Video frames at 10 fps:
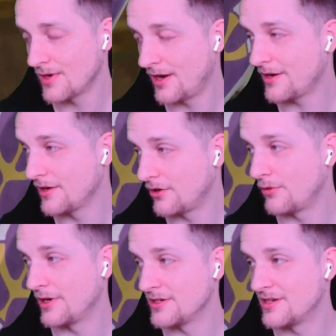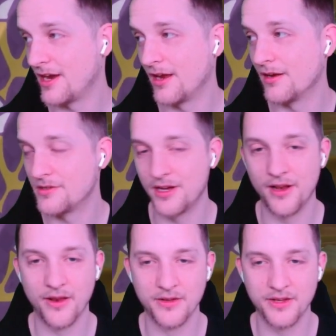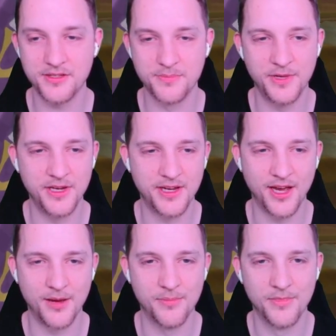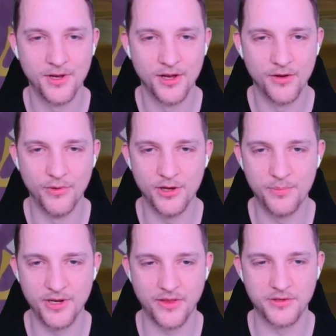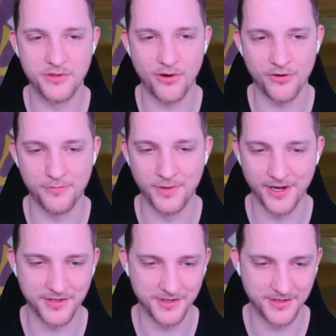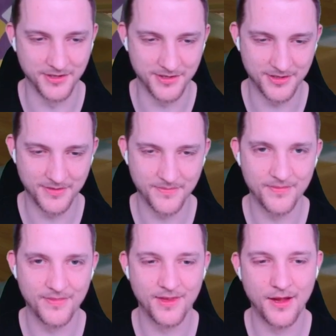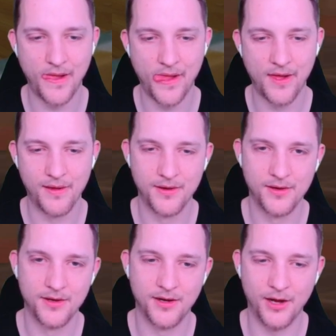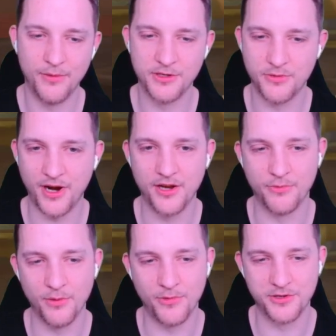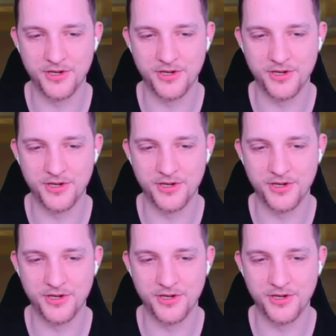I can already tell this minigame will be the dawn of my existence. I will try it one more